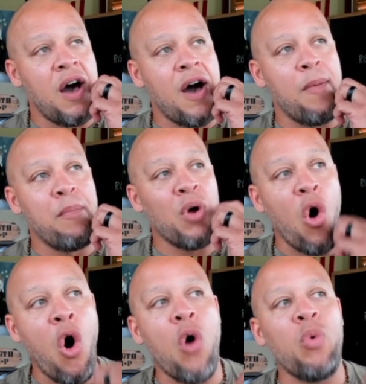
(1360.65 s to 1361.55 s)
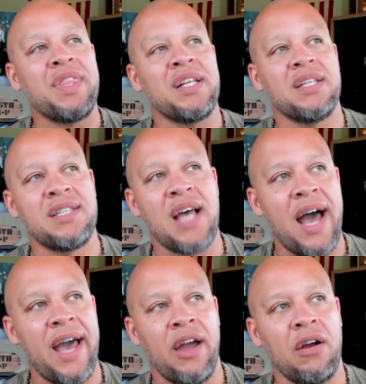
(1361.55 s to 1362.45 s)
Um, but all with the
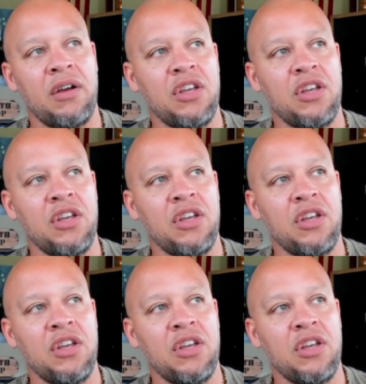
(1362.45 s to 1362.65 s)
desire,